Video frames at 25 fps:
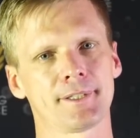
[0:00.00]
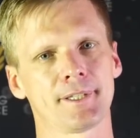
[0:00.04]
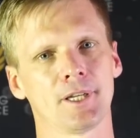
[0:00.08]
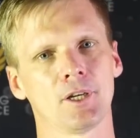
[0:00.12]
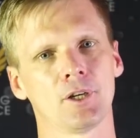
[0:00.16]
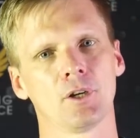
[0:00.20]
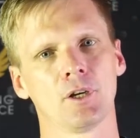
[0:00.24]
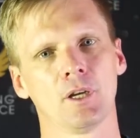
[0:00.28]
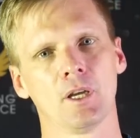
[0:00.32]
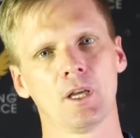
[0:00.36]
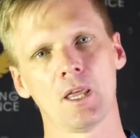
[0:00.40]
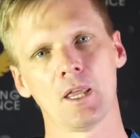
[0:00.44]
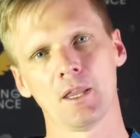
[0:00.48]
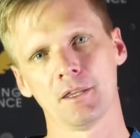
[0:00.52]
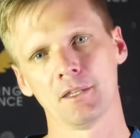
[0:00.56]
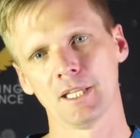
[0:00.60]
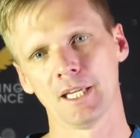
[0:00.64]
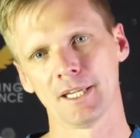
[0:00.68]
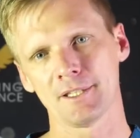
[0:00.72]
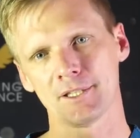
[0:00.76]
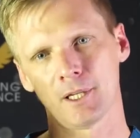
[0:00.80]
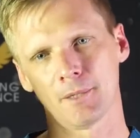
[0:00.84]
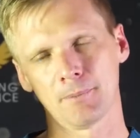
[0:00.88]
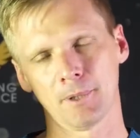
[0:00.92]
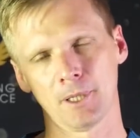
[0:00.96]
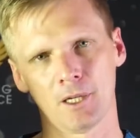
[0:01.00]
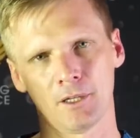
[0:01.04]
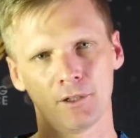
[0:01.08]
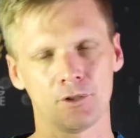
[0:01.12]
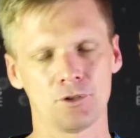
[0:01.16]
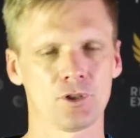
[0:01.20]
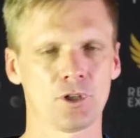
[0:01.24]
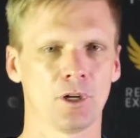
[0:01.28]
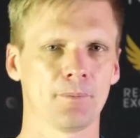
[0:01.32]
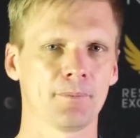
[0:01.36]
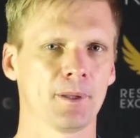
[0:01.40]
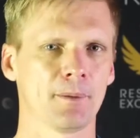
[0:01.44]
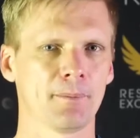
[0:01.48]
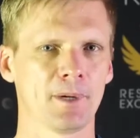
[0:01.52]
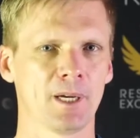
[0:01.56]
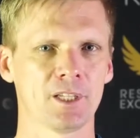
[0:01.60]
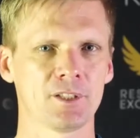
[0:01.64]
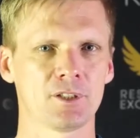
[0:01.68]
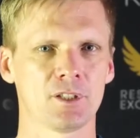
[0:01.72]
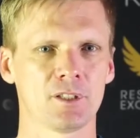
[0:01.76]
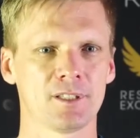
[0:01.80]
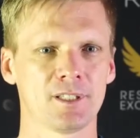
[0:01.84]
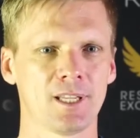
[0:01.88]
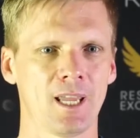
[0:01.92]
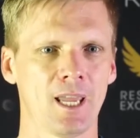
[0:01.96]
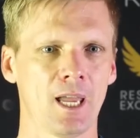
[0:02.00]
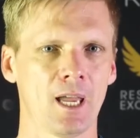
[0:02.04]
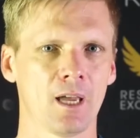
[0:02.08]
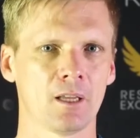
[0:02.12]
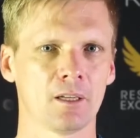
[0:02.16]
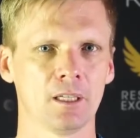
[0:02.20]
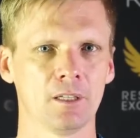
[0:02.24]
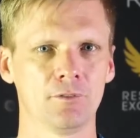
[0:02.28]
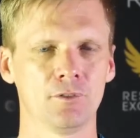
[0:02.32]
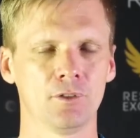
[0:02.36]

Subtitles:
So yes, I'm going to drop the margin down.